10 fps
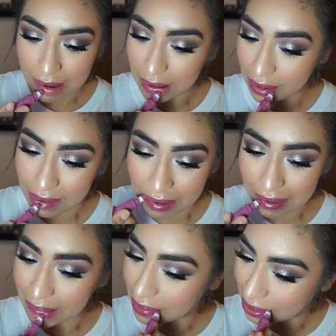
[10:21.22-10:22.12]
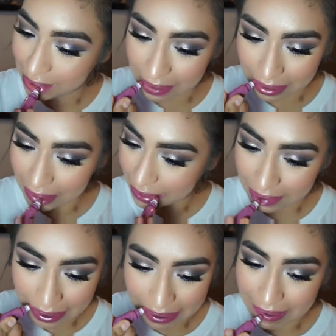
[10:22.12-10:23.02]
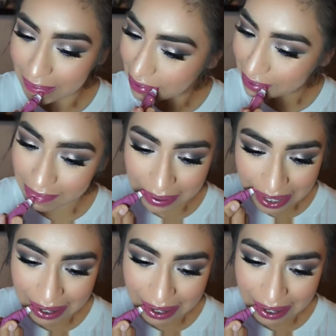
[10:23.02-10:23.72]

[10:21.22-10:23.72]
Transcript: Lips in Melted Fig,